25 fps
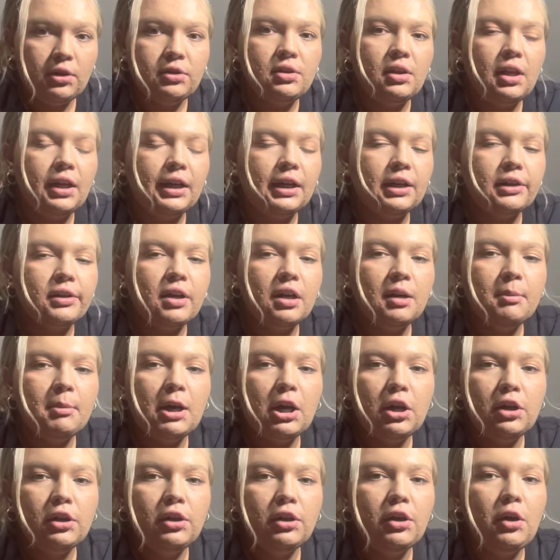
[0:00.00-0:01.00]
So like I talked about
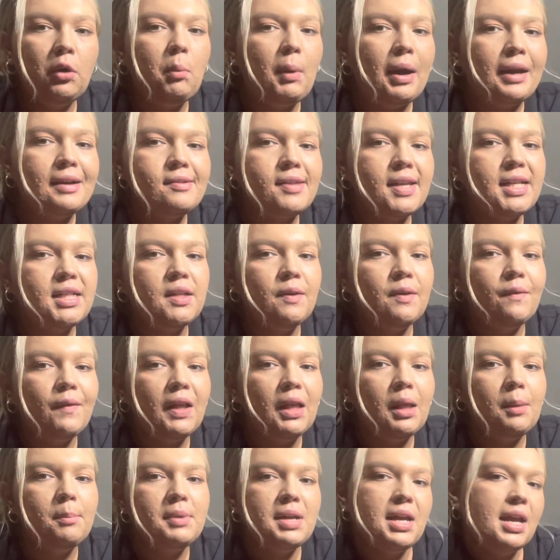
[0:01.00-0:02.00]
earlier, why do they
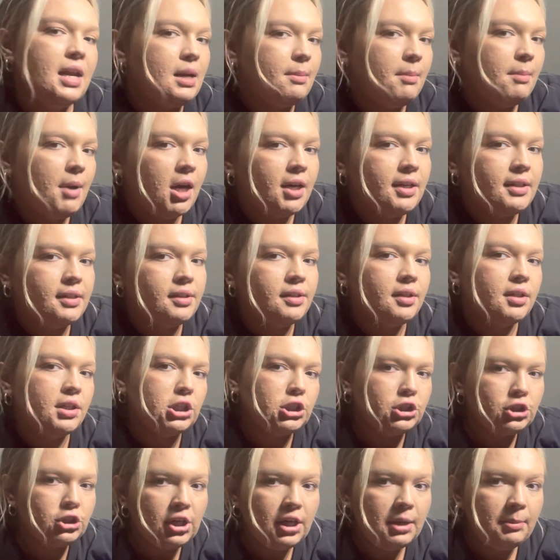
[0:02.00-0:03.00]
develop antibodies to their
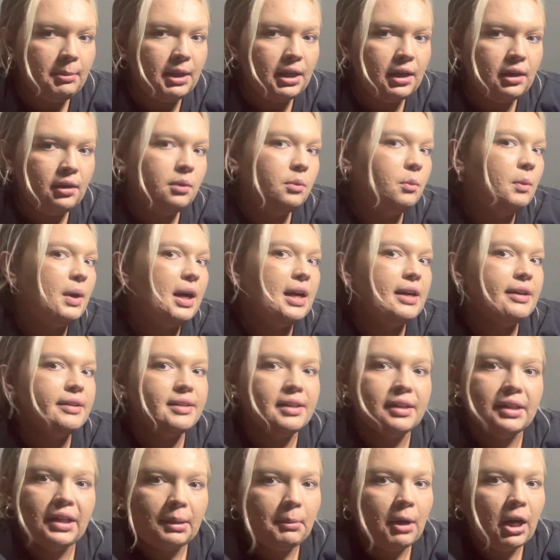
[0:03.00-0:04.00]
treatment? Why
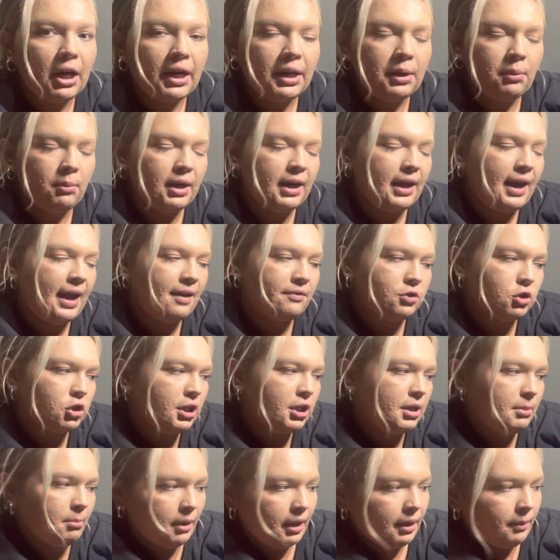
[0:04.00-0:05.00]
doesn't their body want to have
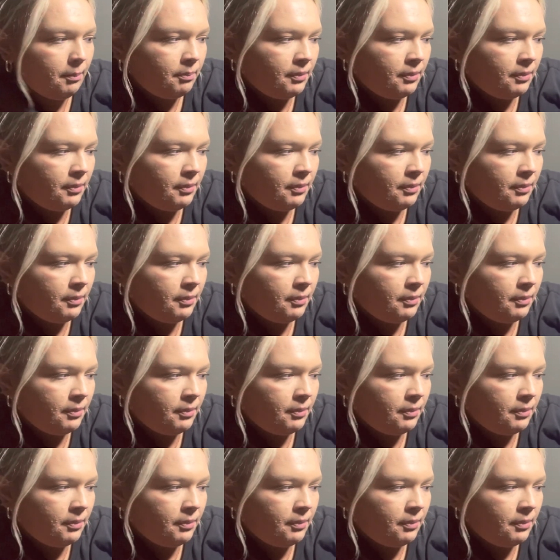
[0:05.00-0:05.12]
treatment?